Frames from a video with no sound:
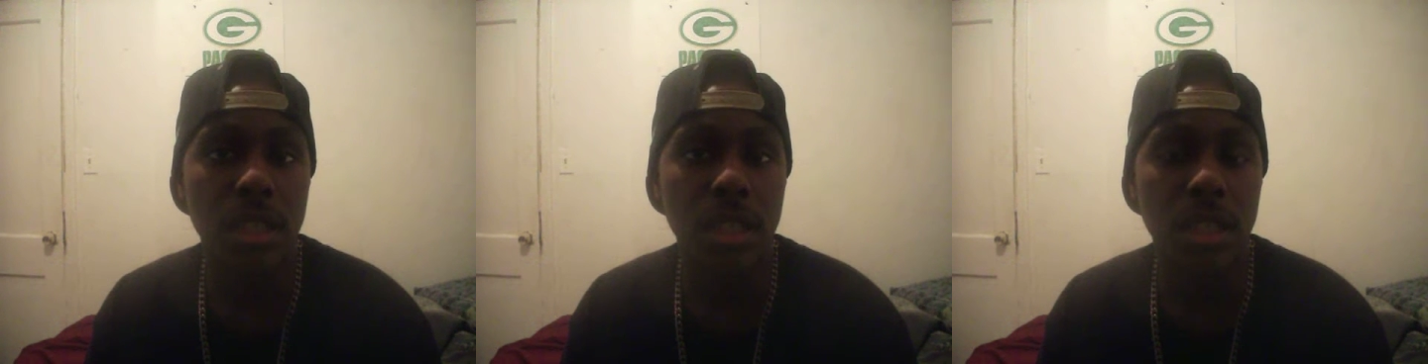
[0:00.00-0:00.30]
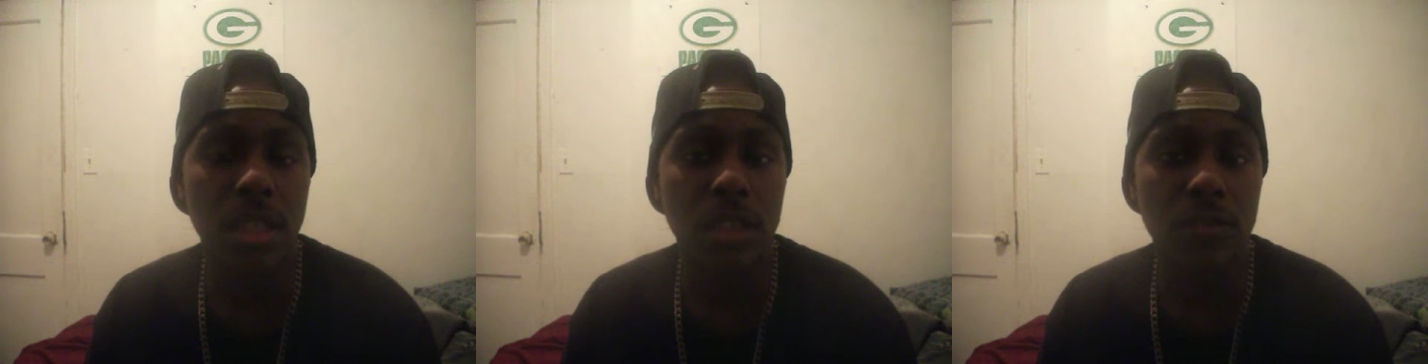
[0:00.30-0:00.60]

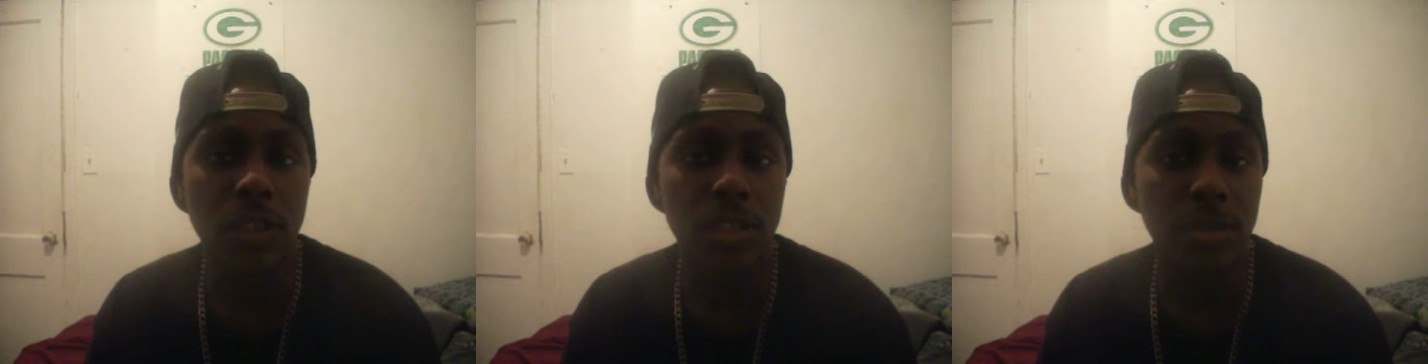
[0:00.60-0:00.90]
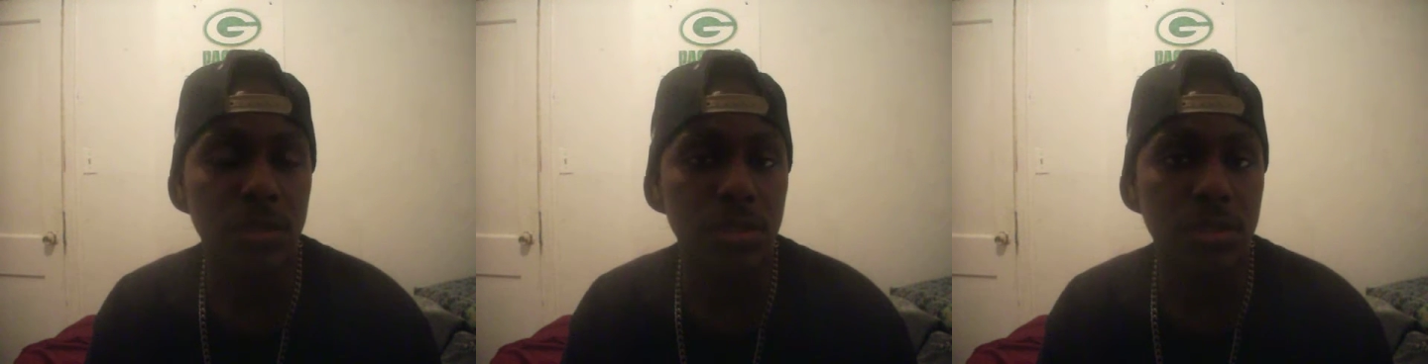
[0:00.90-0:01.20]
And as far as
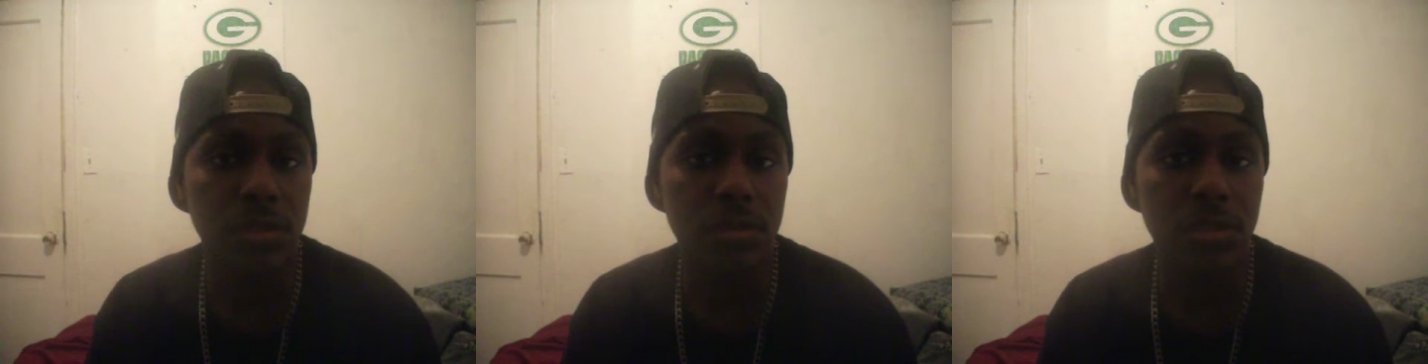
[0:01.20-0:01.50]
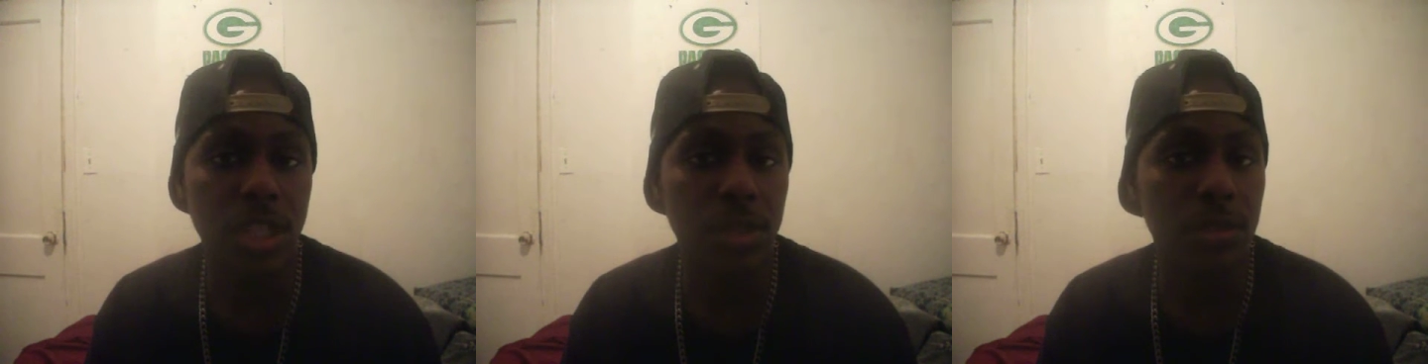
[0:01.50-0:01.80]
I'm concerned,
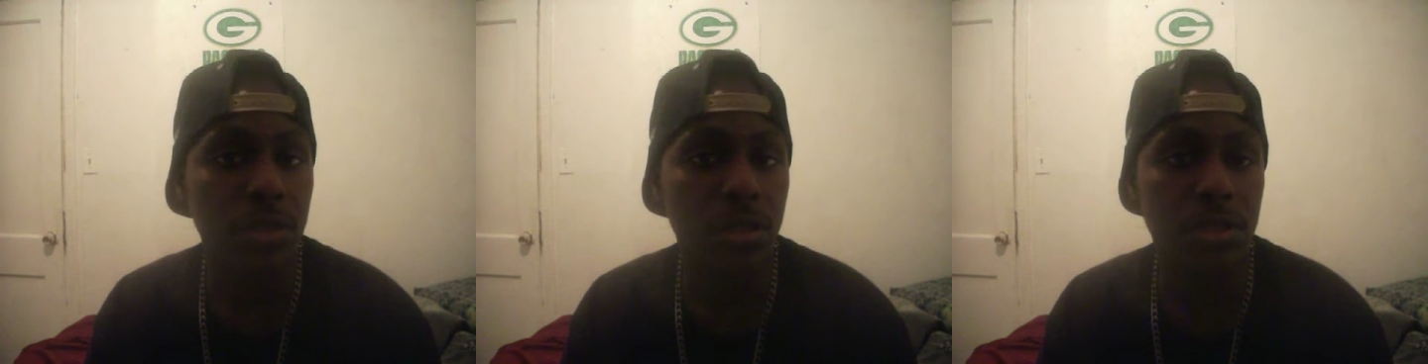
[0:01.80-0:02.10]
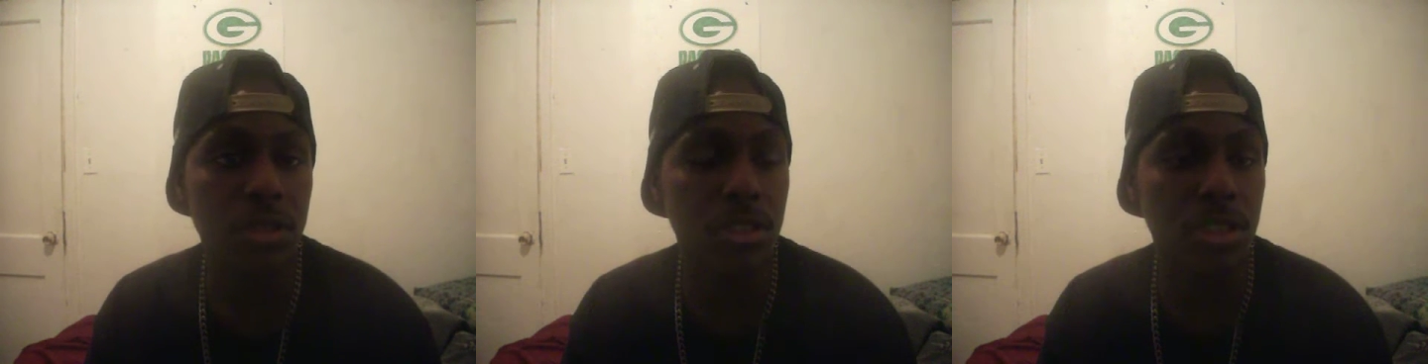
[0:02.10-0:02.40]
James
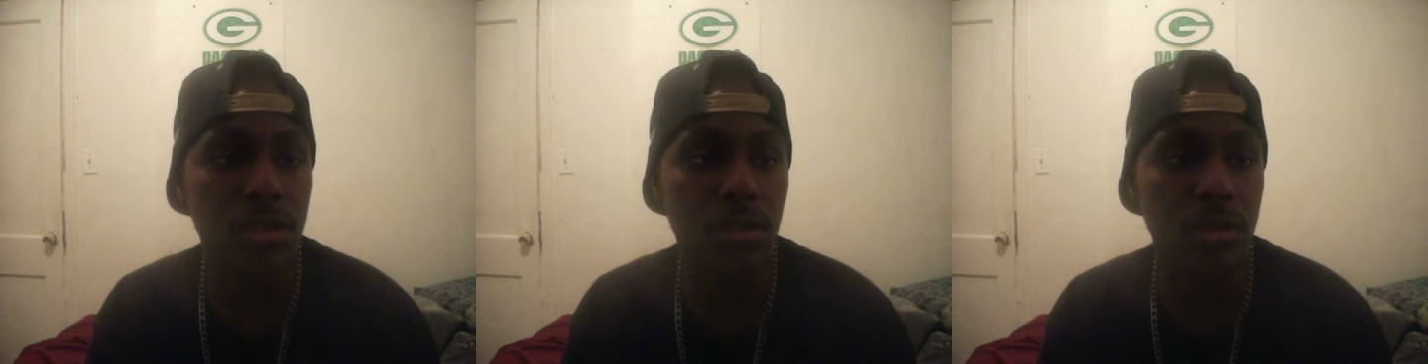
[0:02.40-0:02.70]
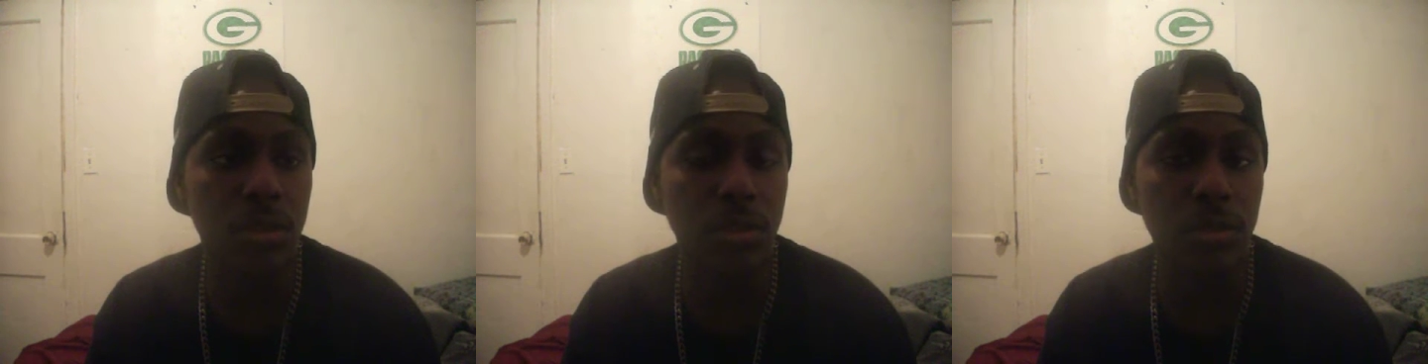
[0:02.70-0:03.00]
Starks just
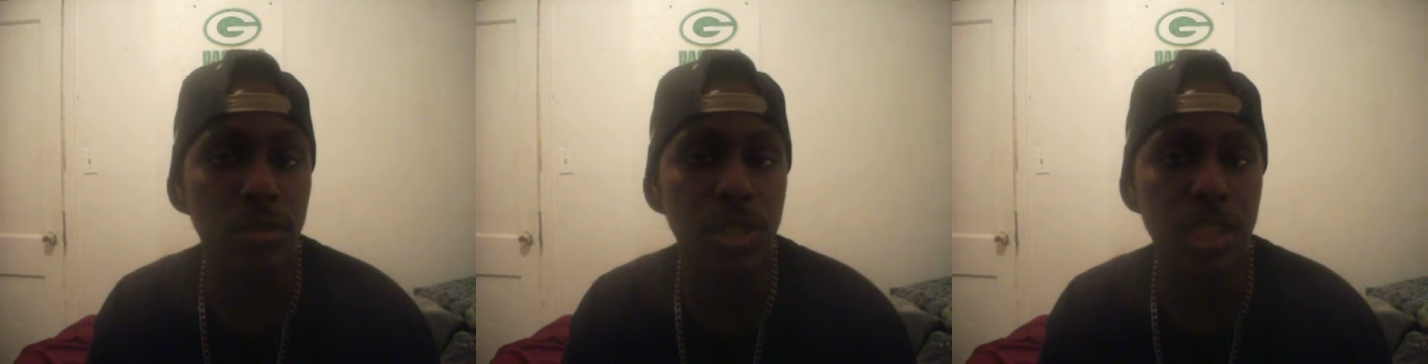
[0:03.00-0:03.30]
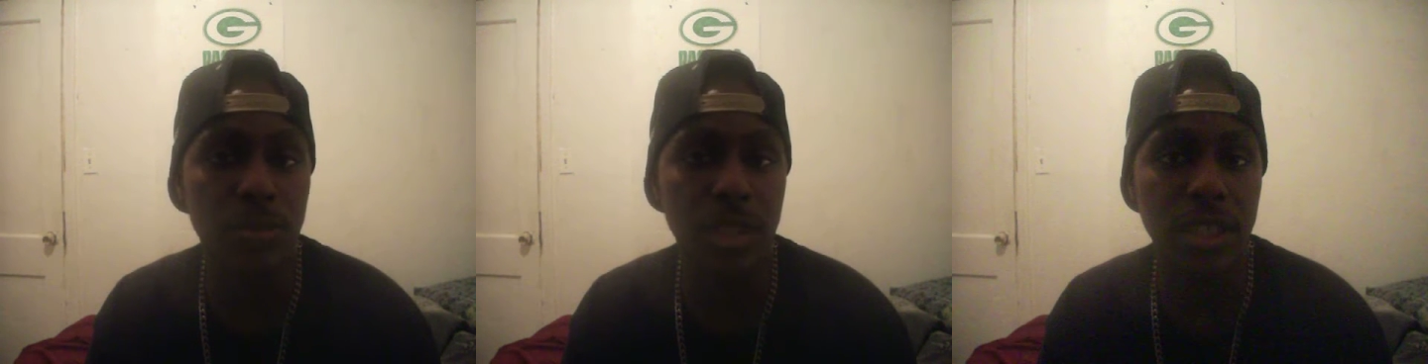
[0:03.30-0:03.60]
earned
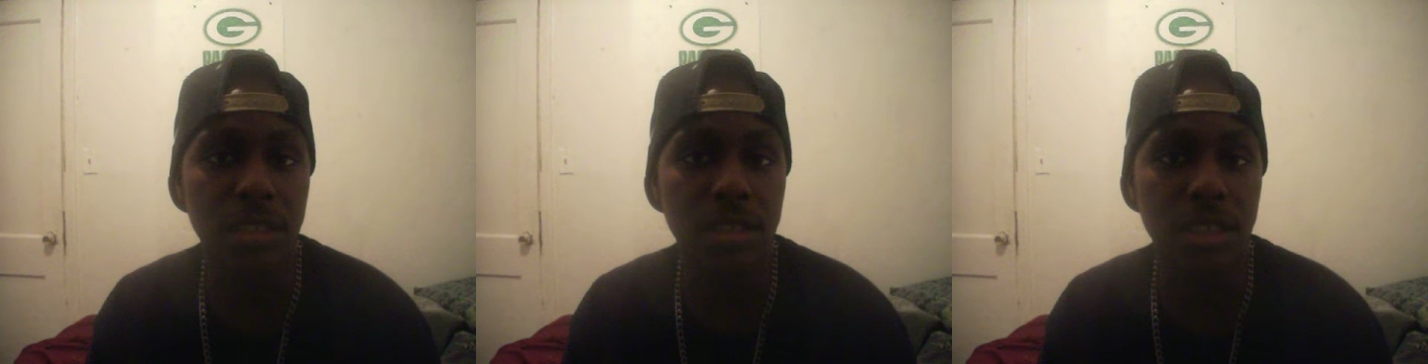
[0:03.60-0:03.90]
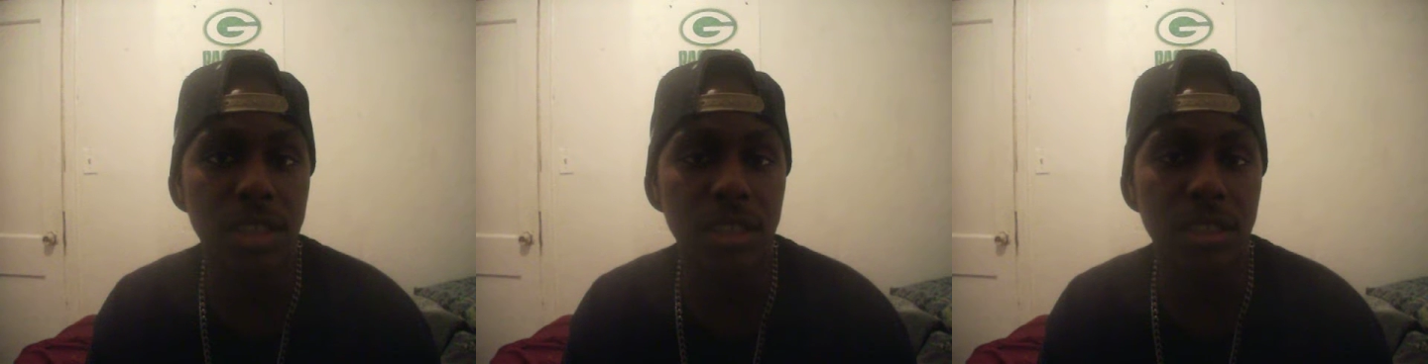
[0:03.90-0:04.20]
his place to
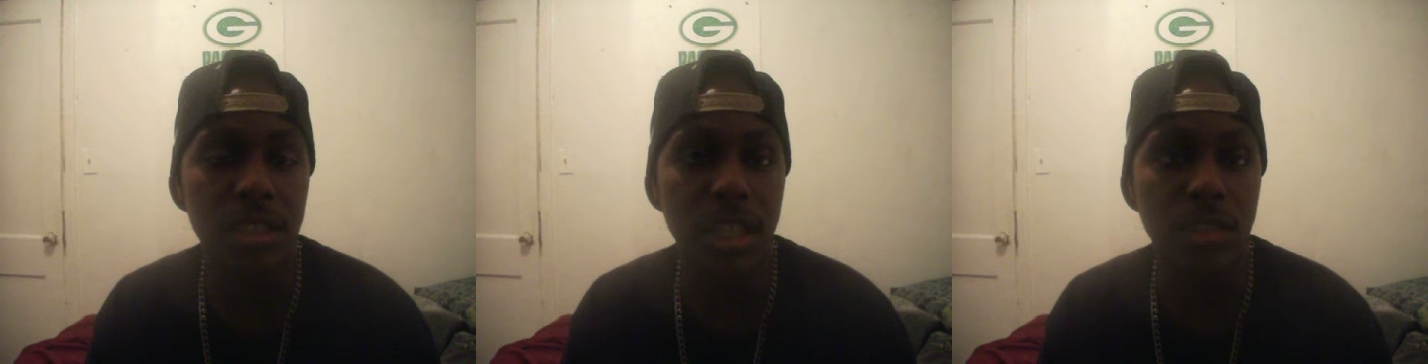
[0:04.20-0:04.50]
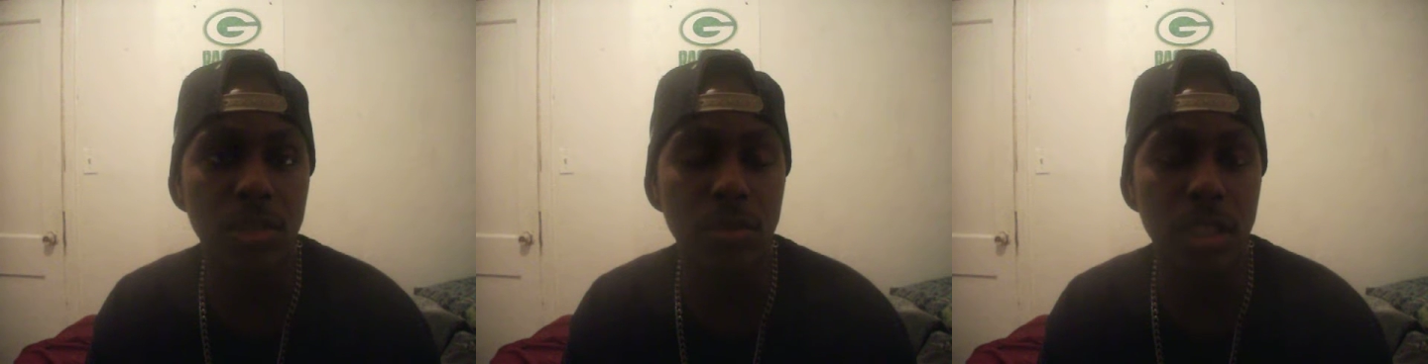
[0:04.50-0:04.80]
get to
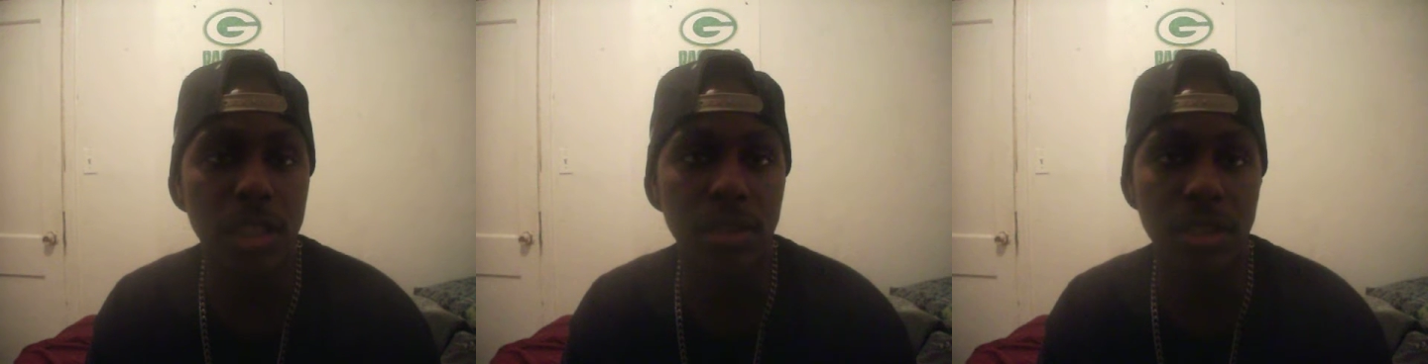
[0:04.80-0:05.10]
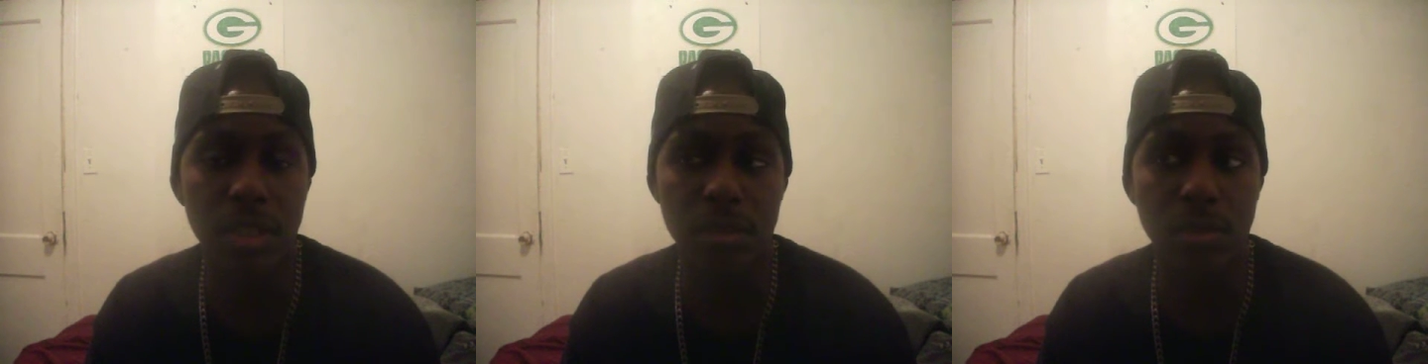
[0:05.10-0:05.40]
take over
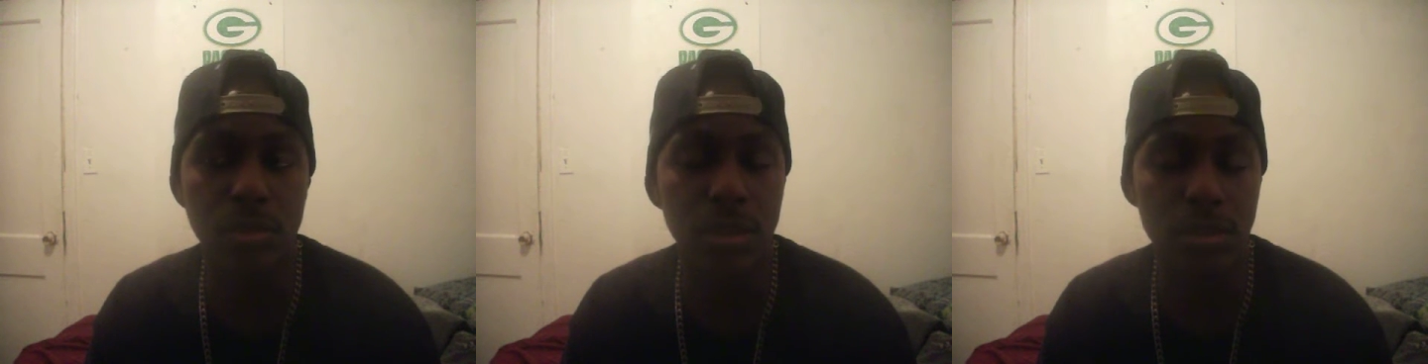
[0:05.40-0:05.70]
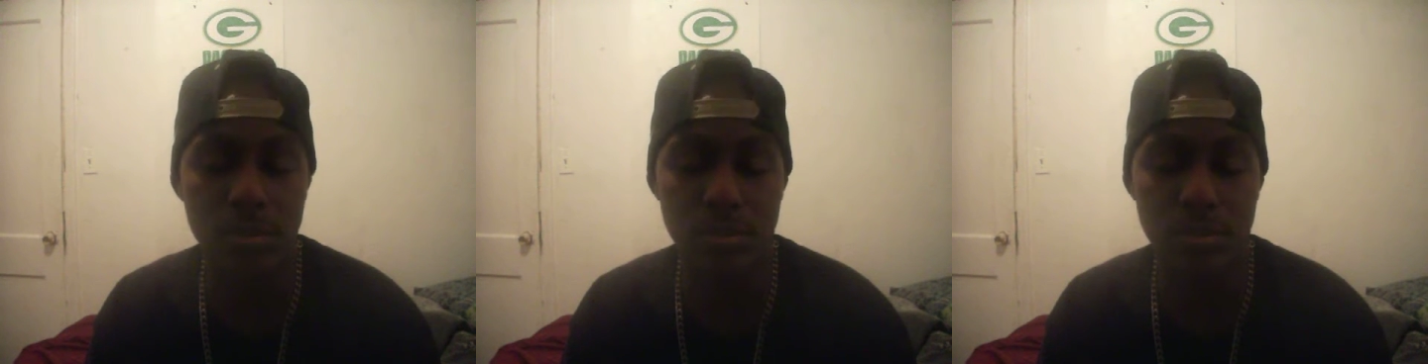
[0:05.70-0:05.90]
that number one